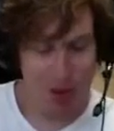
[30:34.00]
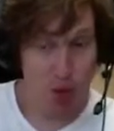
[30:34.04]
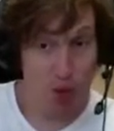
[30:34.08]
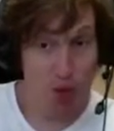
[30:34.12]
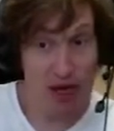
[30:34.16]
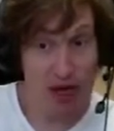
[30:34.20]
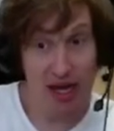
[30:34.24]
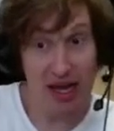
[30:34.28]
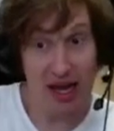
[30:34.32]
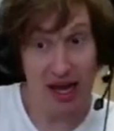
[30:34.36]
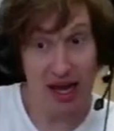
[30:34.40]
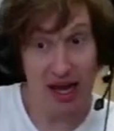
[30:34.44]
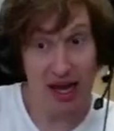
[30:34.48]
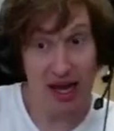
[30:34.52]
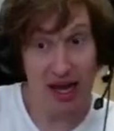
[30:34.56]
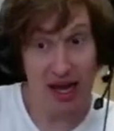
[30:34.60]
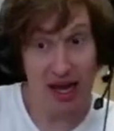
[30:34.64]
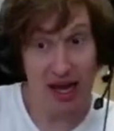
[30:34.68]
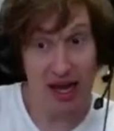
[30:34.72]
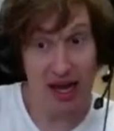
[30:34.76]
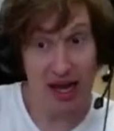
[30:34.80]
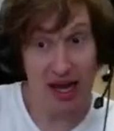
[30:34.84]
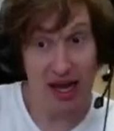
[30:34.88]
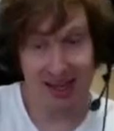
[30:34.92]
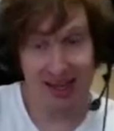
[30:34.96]
we
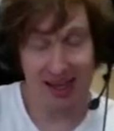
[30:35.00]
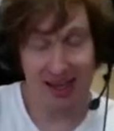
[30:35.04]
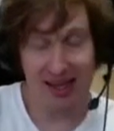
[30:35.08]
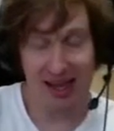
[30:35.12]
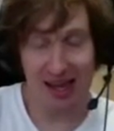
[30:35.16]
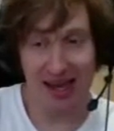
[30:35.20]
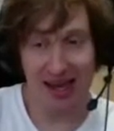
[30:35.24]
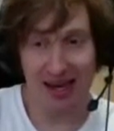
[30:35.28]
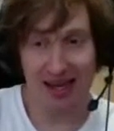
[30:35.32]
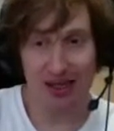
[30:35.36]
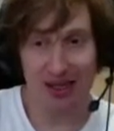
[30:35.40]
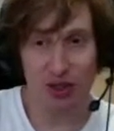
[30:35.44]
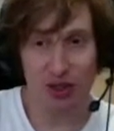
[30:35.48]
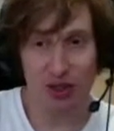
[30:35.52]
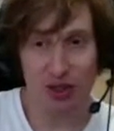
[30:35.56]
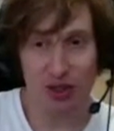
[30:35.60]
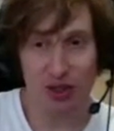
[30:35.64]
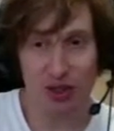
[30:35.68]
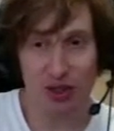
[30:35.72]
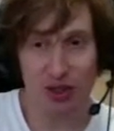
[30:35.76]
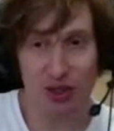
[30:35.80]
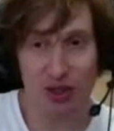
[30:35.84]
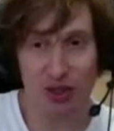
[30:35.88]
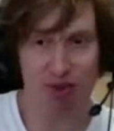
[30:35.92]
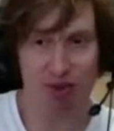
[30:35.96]
had like
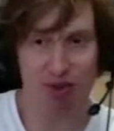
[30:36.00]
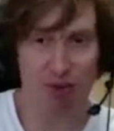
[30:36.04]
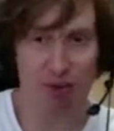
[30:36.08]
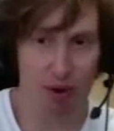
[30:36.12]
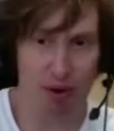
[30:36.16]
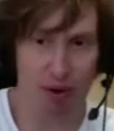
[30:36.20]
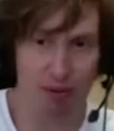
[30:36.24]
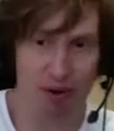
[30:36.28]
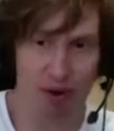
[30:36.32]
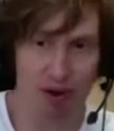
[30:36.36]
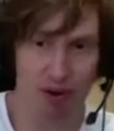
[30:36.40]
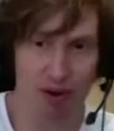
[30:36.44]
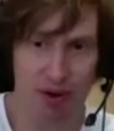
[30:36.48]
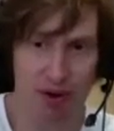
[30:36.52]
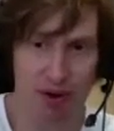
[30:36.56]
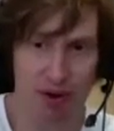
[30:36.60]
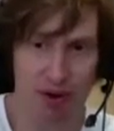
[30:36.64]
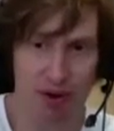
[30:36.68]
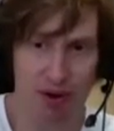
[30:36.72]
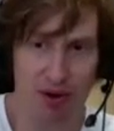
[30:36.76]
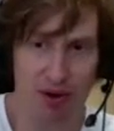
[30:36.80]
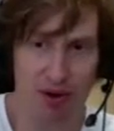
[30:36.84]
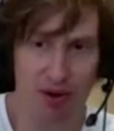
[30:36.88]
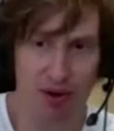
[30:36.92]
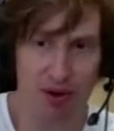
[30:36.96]
talked before, Miller and
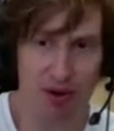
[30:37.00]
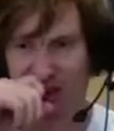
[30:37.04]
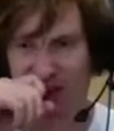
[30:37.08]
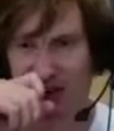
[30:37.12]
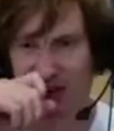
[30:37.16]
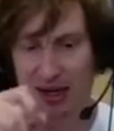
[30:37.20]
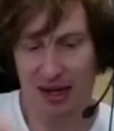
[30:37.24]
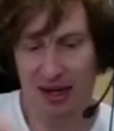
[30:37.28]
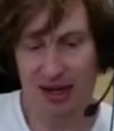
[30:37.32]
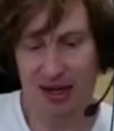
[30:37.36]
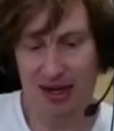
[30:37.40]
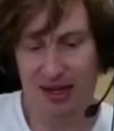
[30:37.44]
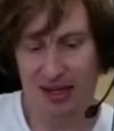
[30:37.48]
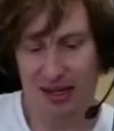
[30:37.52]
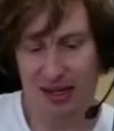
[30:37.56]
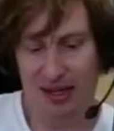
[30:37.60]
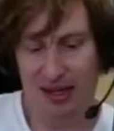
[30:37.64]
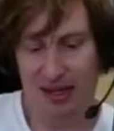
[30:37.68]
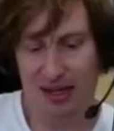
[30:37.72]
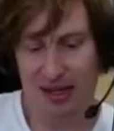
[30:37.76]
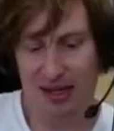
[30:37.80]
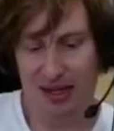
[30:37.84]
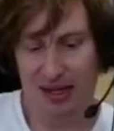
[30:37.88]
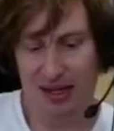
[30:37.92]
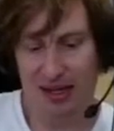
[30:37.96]
I, about
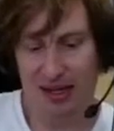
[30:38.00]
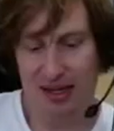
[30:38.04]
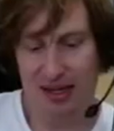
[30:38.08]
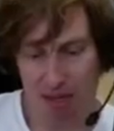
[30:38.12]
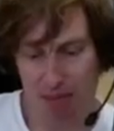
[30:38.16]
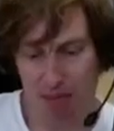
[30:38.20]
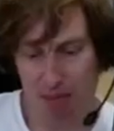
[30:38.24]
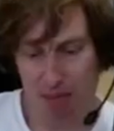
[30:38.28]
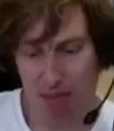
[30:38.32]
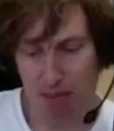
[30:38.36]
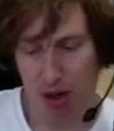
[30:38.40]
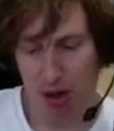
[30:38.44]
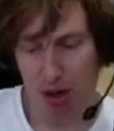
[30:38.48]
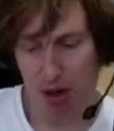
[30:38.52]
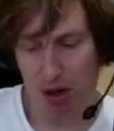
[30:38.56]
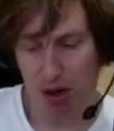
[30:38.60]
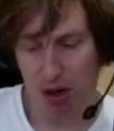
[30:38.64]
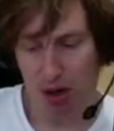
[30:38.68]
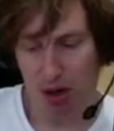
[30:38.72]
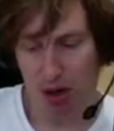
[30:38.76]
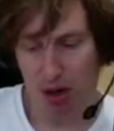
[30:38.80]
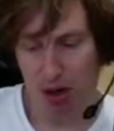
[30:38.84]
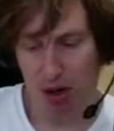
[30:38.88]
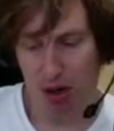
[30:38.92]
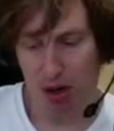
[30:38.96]
this film
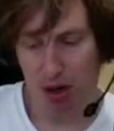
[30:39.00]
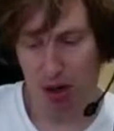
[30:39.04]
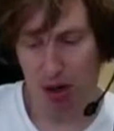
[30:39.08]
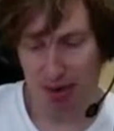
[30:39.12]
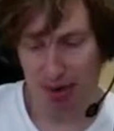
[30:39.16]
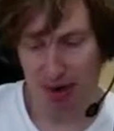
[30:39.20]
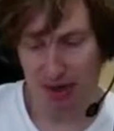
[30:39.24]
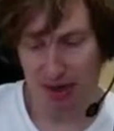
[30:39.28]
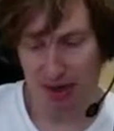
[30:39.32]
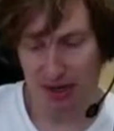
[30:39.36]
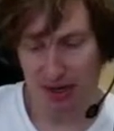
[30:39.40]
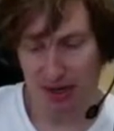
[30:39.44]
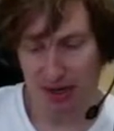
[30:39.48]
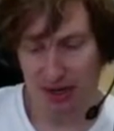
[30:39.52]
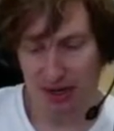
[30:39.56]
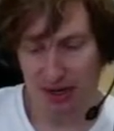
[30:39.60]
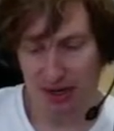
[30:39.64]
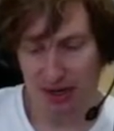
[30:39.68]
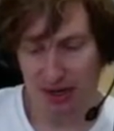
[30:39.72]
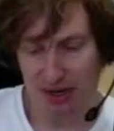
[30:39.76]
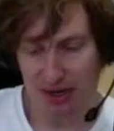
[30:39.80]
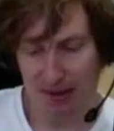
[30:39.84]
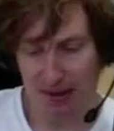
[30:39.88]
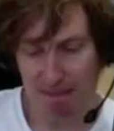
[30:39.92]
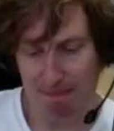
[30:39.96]
Monk
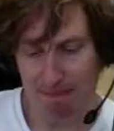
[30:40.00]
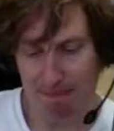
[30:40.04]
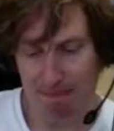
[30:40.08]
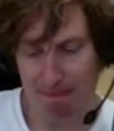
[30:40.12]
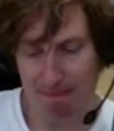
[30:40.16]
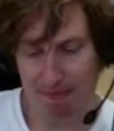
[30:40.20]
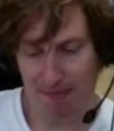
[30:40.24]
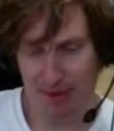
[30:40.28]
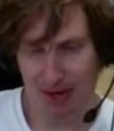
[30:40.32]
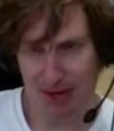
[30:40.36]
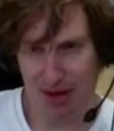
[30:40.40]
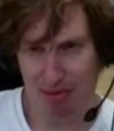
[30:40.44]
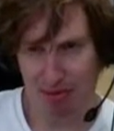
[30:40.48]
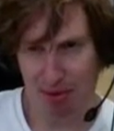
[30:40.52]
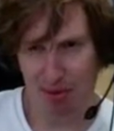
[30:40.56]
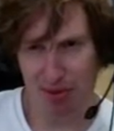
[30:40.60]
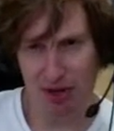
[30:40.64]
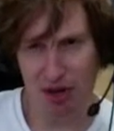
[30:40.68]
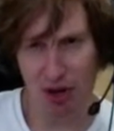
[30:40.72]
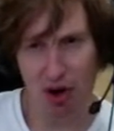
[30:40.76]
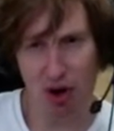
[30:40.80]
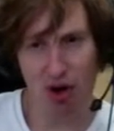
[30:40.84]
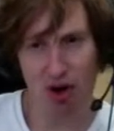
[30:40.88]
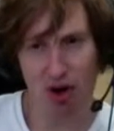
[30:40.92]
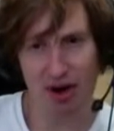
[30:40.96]
about
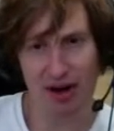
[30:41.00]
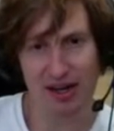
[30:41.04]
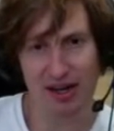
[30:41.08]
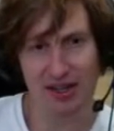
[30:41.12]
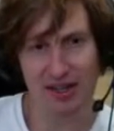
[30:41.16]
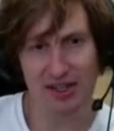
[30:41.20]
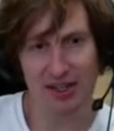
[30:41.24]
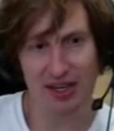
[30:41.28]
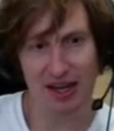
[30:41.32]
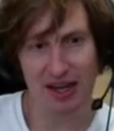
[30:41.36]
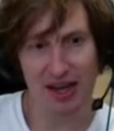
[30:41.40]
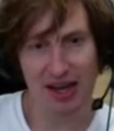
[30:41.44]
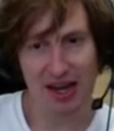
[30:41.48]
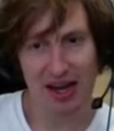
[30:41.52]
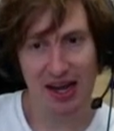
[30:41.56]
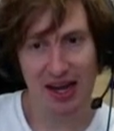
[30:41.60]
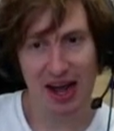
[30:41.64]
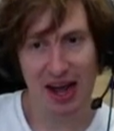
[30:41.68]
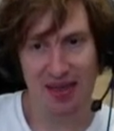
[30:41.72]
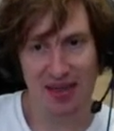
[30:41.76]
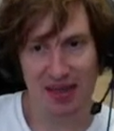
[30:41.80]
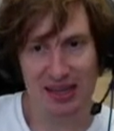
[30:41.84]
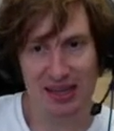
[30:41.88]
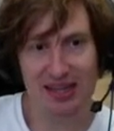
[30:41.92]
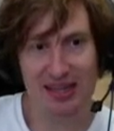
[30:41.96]
the artist.
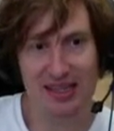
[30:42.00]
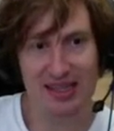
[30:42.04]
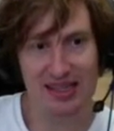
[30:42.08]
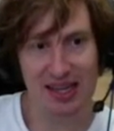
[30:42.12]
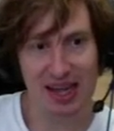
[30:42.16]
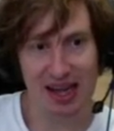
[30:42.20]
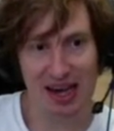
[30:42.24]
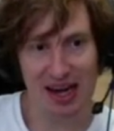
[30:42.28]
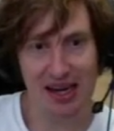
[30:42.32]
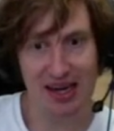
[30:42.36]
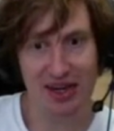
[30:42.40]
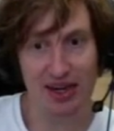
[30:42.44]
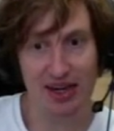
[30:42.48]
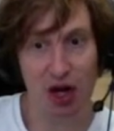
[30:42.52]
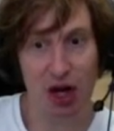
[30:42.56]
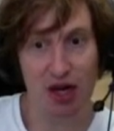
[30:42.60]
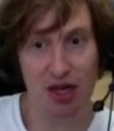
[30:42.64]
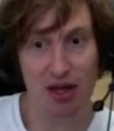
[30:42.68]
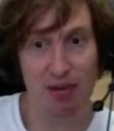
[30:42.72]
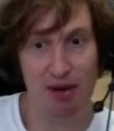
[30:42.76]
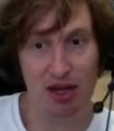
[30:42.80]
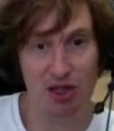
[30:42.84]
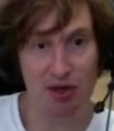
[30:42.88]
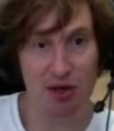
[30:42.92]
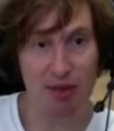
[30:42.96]
And this is like a
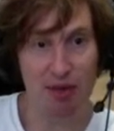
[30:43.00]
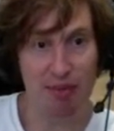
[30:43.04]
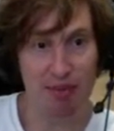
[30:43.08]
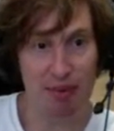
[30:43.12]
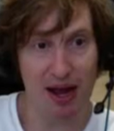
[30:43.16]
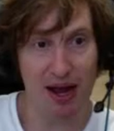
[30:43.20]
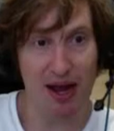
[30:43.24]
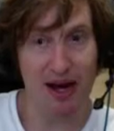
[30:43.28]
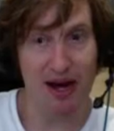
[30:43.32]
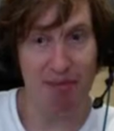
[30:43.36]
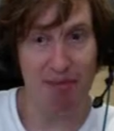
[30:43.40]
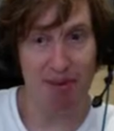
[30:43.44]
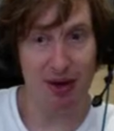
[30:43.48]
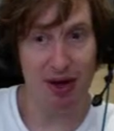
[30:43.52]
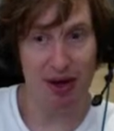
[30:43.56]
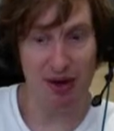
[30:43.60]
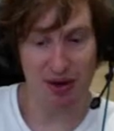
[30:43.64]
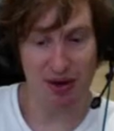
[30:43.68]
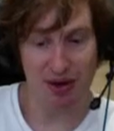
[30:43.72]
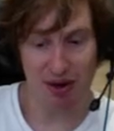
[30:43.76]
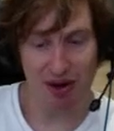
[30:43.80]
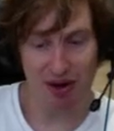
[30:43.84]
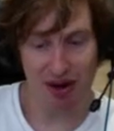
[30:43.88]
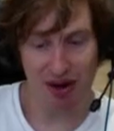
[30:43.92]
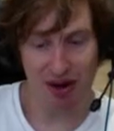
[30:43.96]
documentary made
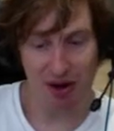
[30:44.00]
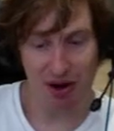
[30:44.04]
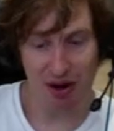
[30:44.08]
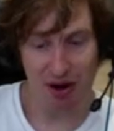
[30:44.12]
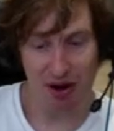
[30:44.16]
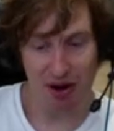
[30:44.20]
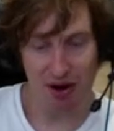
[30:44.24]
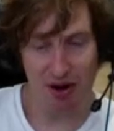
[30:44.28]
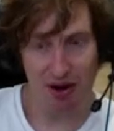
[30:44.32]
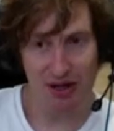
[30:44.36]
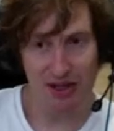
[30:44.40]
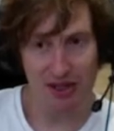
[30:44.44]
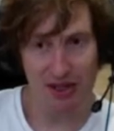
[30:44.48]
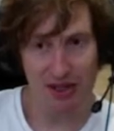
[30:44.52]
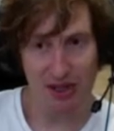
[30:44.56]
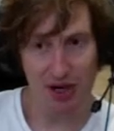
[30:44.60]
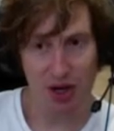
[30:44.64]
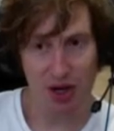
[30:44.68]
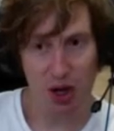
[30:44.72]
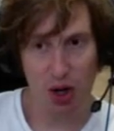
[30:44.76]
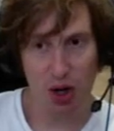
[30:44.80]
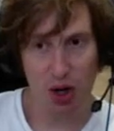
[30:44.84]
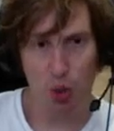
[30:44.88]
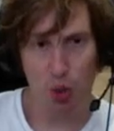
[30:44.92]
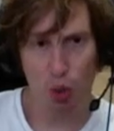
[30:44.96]
about an
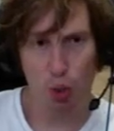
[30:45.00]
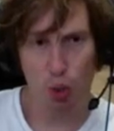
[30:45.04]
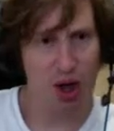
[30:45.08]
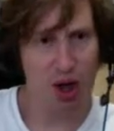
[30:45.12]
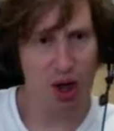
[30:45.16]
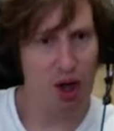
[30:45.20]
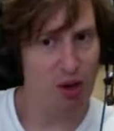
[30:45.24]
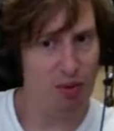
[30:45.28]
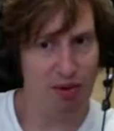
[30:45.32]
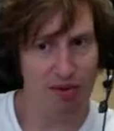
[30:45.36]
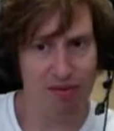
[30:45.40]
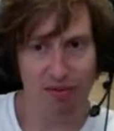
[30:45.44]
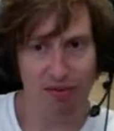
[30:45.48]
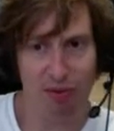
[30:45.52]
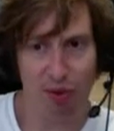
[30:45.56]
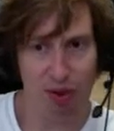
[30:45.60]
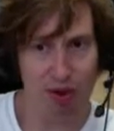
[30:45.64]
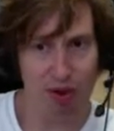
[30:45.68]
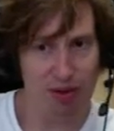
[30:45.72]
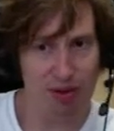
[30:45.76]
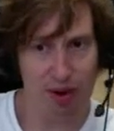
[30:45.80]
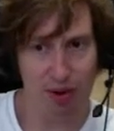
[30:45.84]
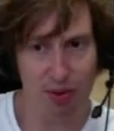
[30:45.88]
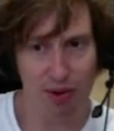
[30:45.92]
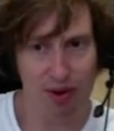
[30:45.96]
artist well
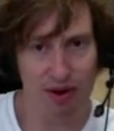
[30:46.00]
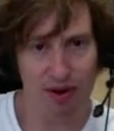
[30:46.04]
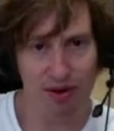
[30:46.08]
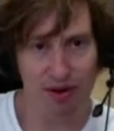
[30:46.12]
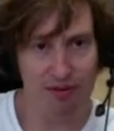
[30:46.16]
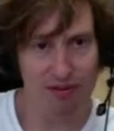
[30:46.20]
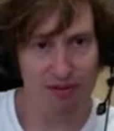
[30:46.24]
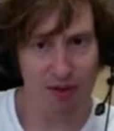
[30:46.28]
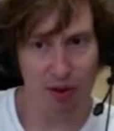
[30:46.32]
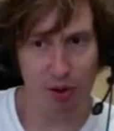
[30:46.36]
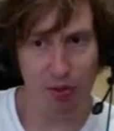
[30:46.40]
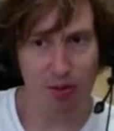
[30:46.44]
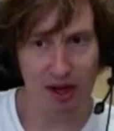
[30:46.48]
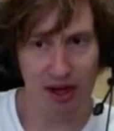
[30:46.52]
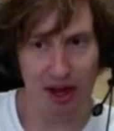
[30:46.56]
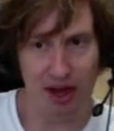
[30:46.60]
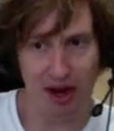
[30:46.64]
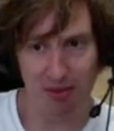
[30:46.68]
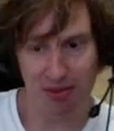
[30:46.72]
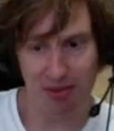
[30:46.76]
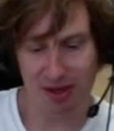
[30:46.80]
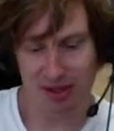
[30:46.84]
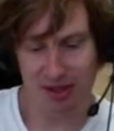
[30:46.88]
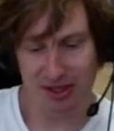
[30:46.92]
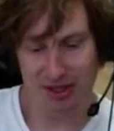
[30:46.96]
before there were film
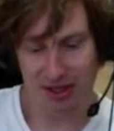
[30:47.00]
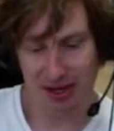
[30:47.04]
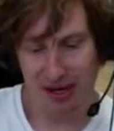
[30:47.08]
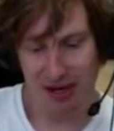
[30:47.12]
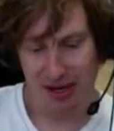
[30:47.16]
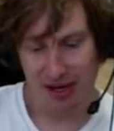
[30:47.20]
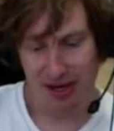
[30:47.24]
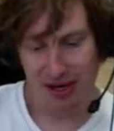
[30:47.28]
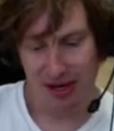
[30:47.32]
cameras.